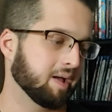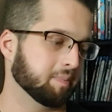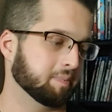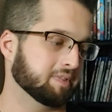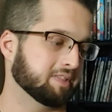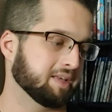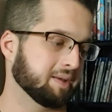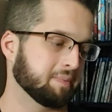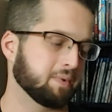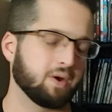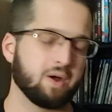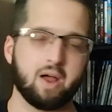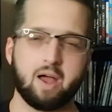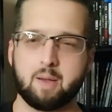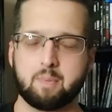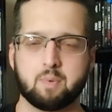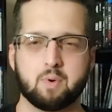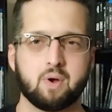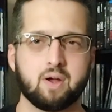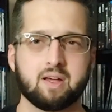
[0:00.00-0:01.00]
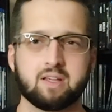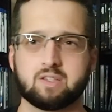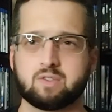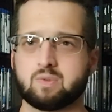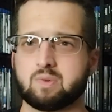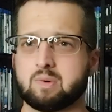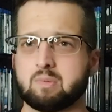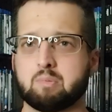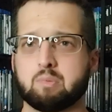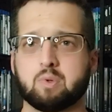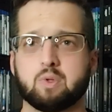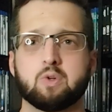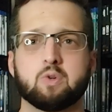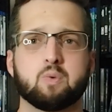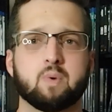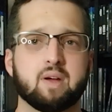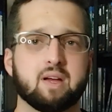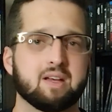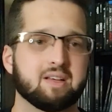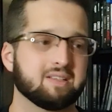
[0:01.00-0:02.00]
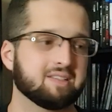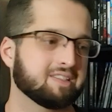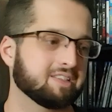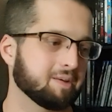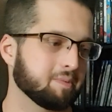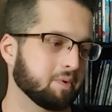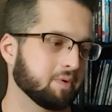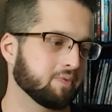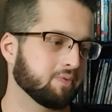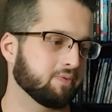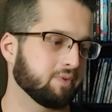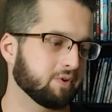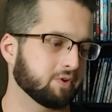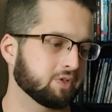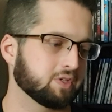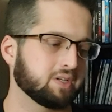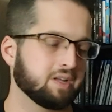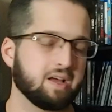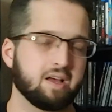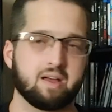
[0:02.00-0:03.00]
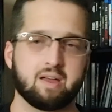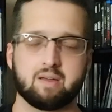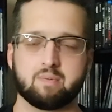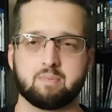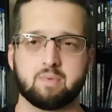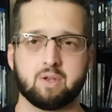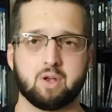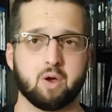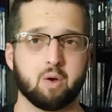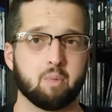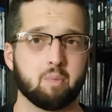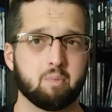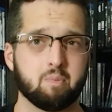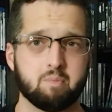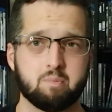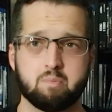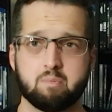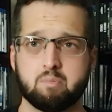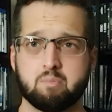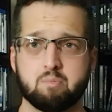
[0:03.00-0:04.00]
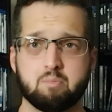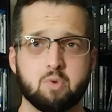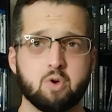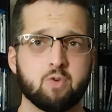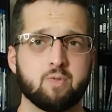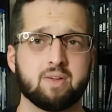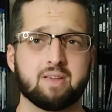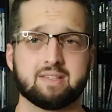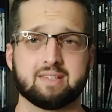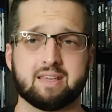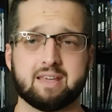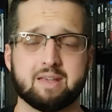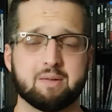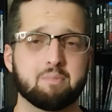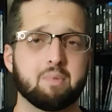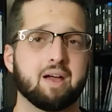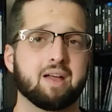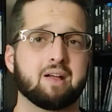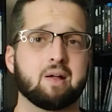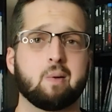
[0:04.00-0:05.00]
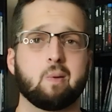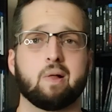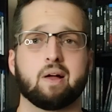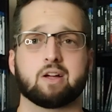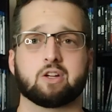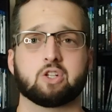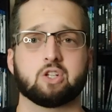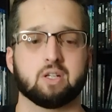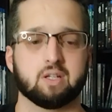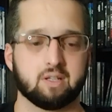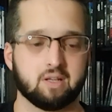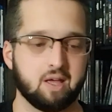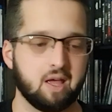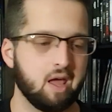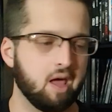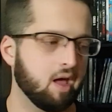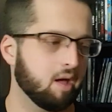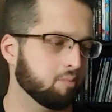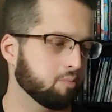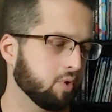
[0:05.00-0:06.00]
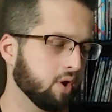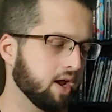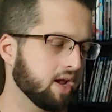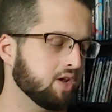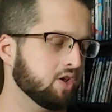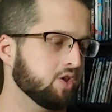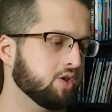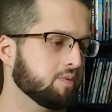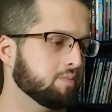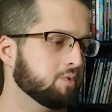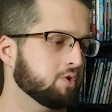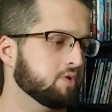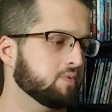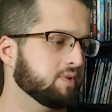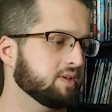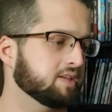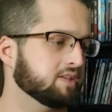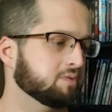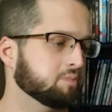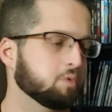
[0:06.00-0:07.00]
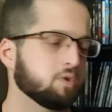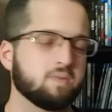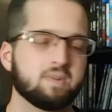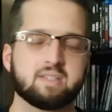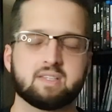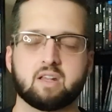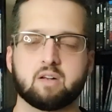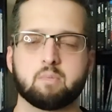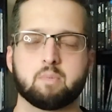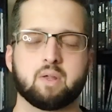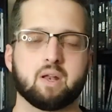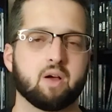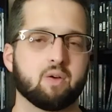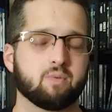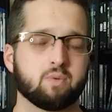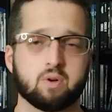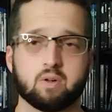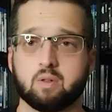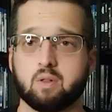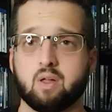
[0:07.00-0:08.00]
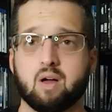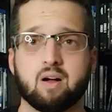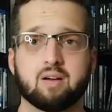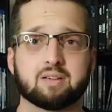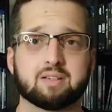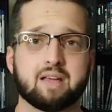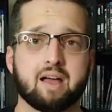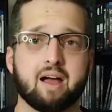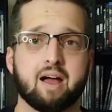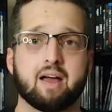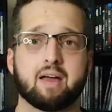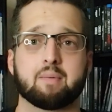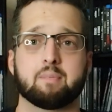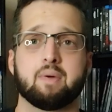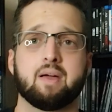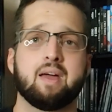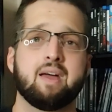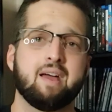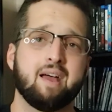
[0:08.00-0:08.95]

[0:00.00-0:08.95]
some are upgrades from Blu-rays, some are first time, movies in my collection, brand new movies, movies that have been out for a long time.